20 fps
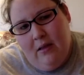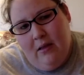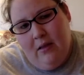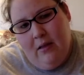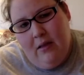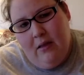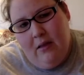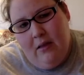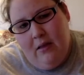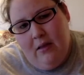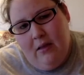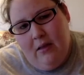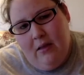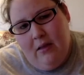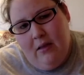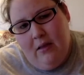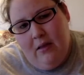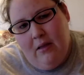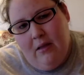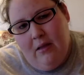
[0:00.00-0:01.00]

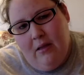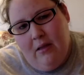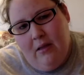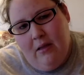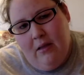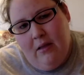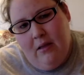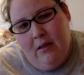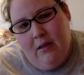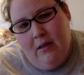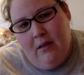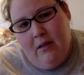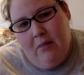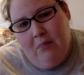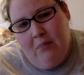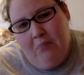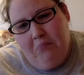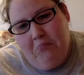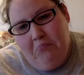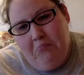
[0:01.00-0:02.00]

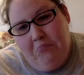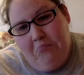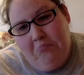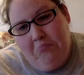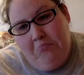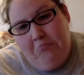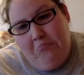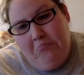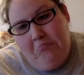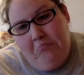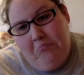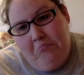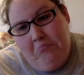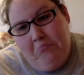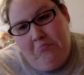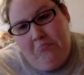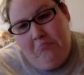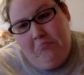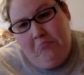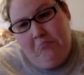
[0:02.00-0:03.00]

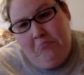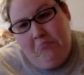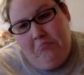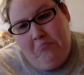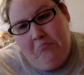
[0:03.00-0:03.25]
(not speaking)